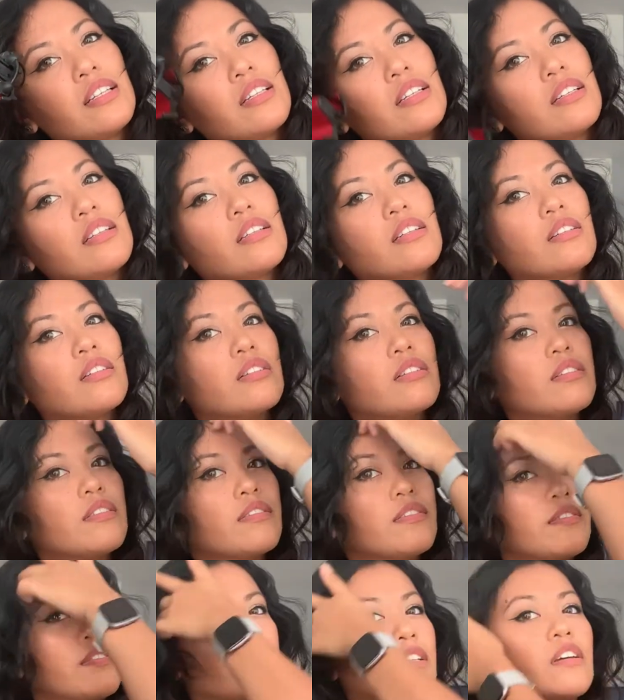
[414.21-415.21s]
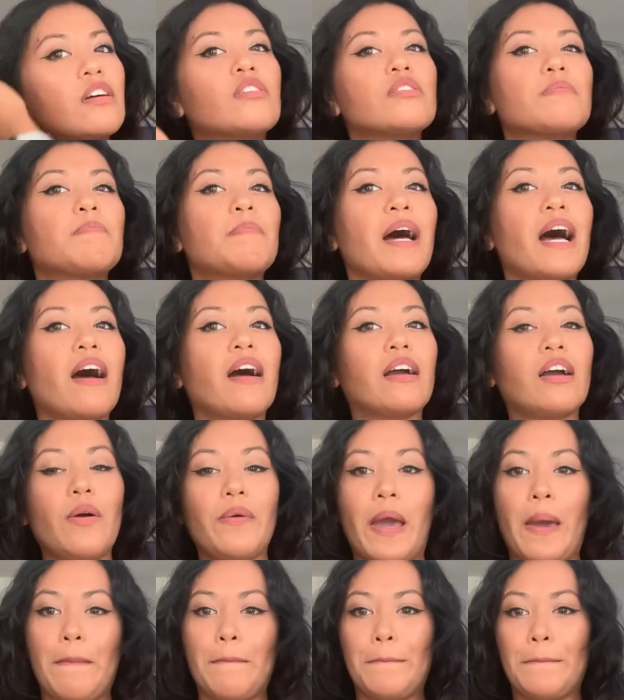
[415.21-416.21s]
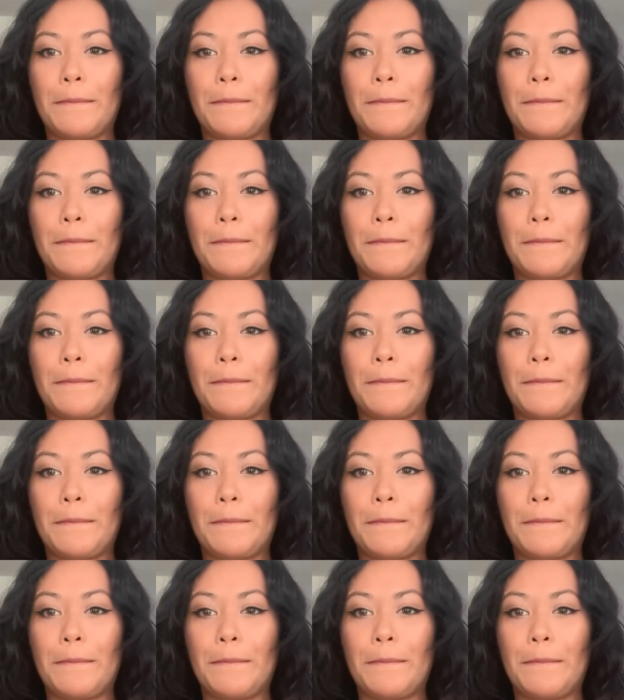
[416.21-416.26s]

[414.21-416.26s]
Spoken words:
if it goes back. Okay,